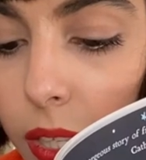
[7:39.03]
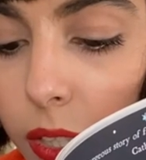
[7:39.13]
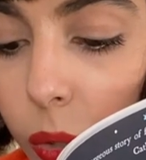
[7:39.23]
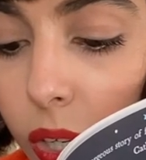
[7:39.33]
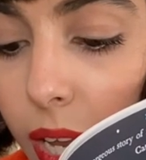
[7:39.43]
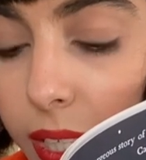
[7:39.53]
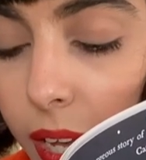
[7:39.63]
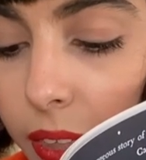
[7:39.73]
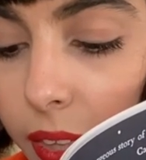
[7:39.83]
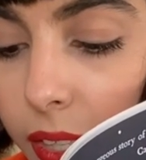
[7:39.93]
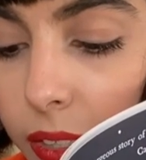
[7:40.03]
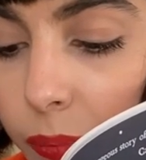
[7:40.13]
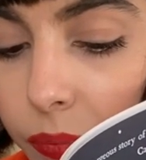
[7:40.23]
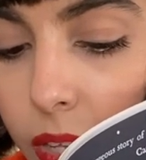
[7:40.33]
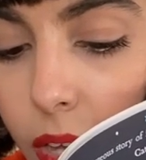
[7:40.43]
You'll like it, I think.
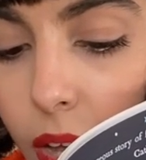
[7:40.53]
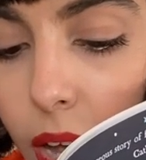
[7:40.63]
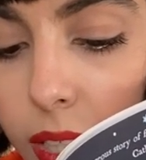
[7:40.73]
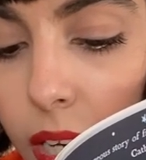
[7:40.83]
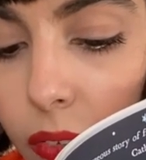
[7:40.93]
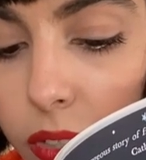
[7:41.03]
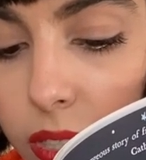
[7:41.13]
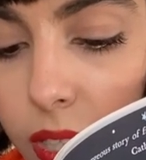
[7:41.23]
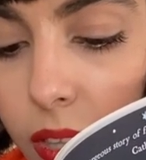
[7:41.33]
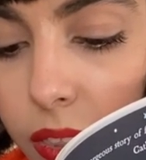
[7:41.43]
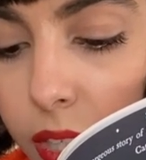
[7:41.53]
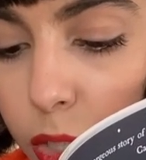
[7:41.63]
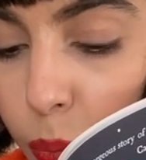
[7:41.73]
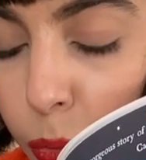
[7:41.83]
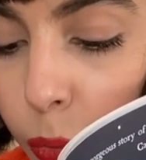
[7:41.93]
I'd love to see the
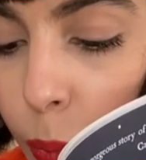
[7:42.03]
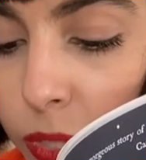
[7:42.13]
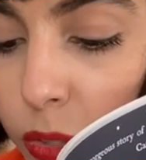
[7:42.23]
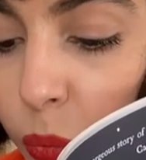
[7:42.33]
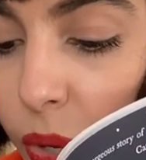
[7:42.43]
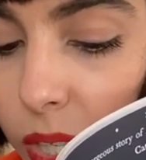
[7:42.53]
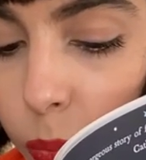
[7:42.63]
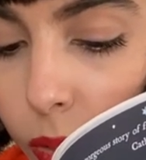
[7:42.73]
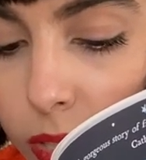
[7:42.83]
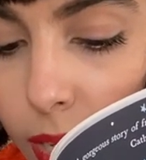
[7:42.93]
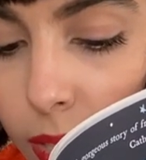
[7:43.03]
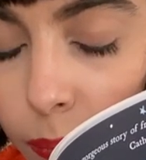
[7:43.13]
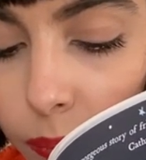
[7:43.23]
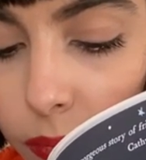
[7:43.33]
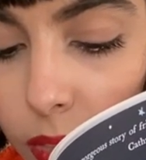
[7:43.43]
theatre performance of Wicked one day.
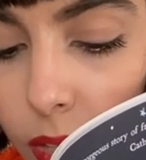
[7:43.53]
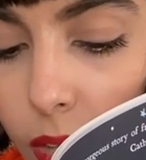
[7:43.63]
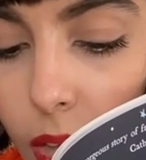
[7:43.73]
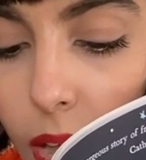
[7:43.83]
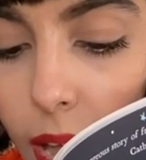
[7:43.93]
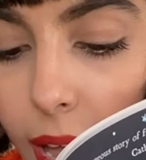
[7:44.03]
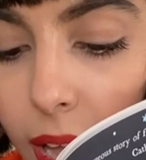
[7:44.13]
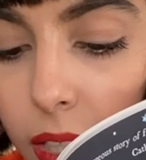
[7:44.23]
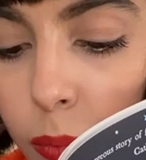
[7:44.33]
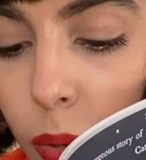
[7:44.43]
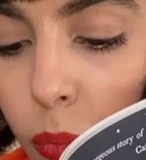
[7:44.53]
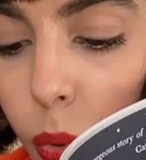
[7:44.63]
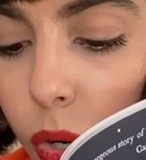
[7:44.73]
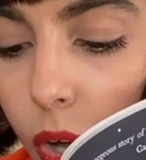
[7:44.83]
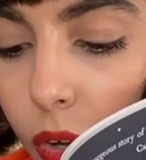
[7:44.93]
Elle and Mum
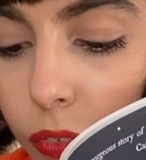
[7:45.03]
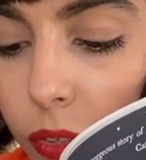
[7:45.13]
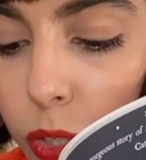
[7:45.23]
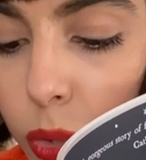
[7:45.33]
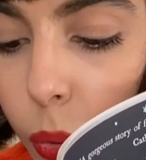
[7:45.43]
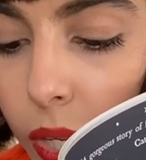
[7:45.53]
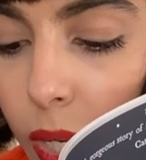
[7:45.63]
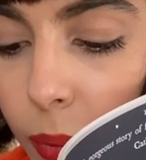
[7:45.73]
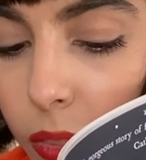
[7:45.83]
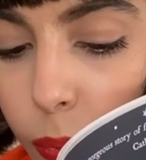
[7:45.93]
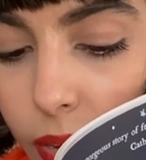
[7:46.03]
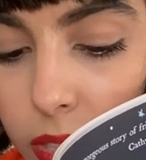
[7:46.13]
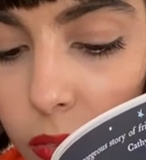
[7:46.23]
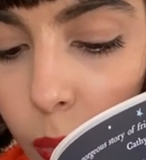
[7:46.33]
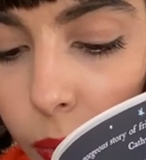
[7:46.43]
walk off, talking about the
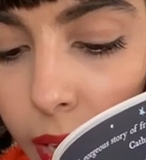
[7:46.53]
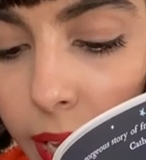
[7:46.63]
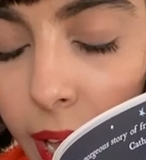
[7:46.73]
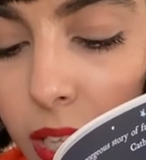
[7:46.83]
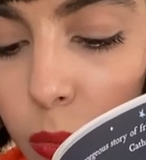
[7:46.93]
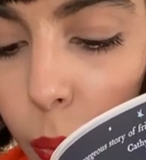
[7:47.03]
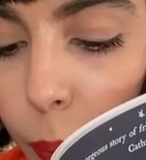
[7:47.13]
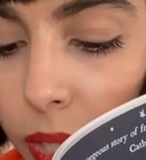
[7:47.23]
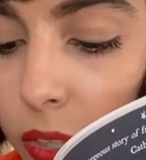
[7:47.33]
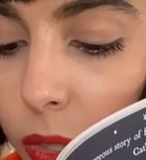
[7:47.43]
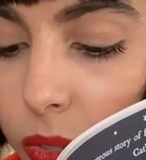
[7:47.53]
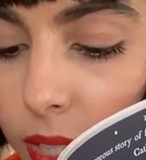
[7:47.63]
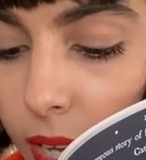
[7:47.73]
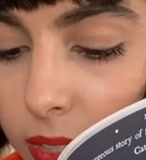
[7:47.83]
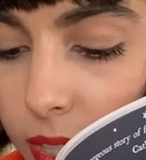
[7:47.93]
rest of the play, heads bobbing
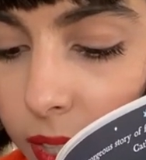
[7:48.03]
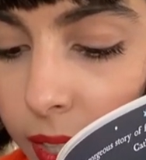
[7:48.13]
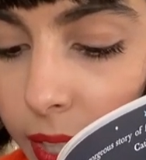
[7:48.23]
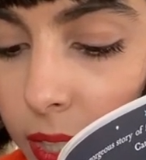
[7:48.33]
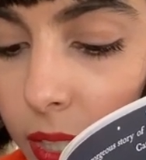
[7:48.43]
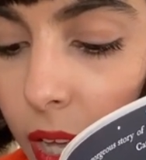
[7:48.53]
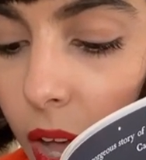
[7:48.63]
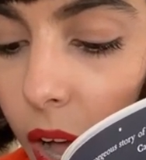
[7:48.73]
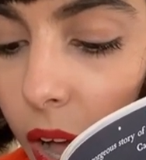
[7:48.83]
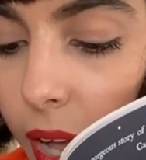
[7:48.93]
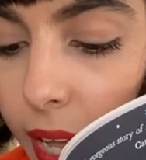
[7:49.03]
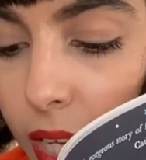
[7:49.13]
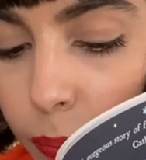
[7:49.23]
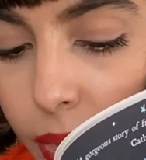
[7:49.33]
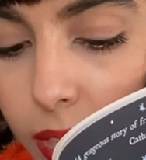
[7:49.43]
enthusiastically. I
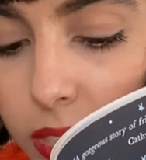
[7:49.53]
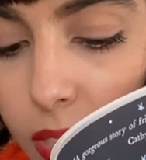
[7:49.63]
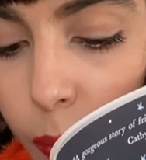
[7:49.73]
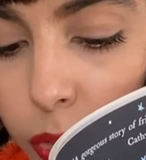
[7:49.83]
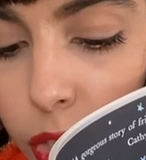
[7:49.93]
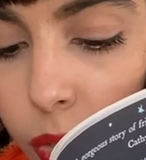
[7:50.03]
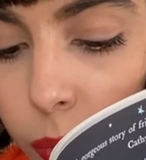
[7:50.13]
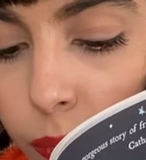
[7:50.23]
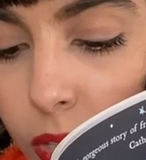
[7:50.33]
hang back a step or two.